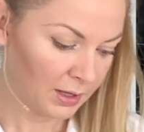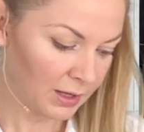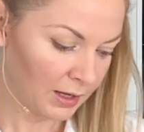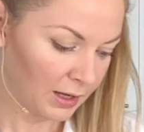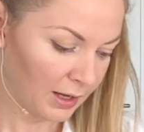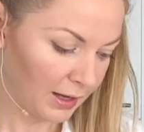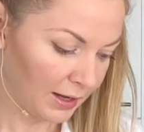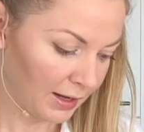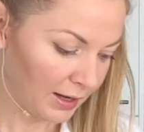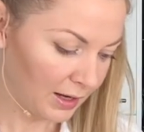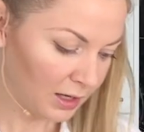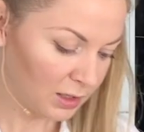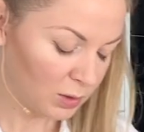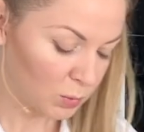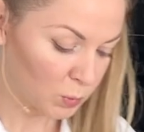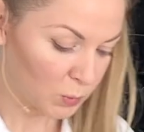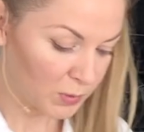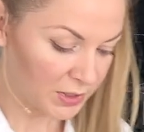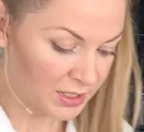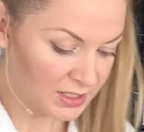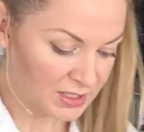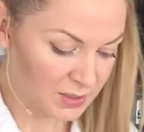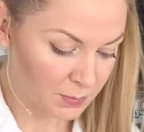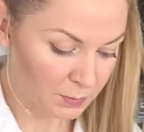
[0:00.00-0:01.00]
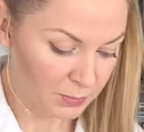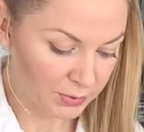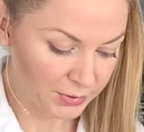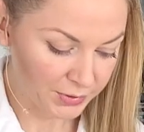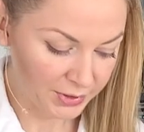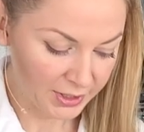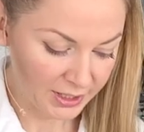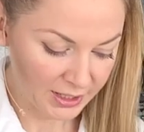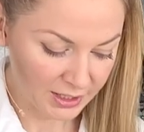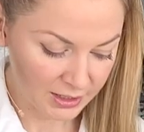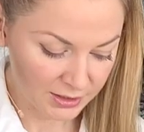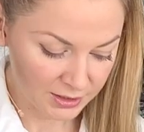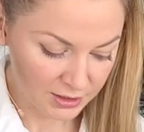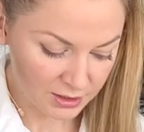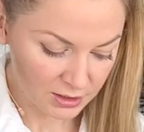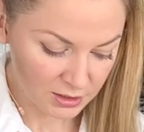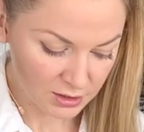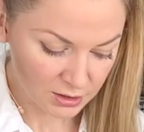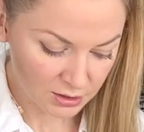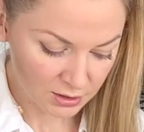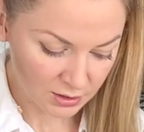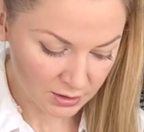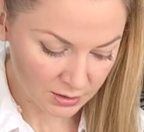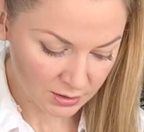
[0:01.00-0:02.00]
and we spread
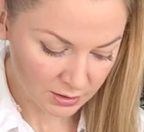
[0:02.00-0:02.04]
it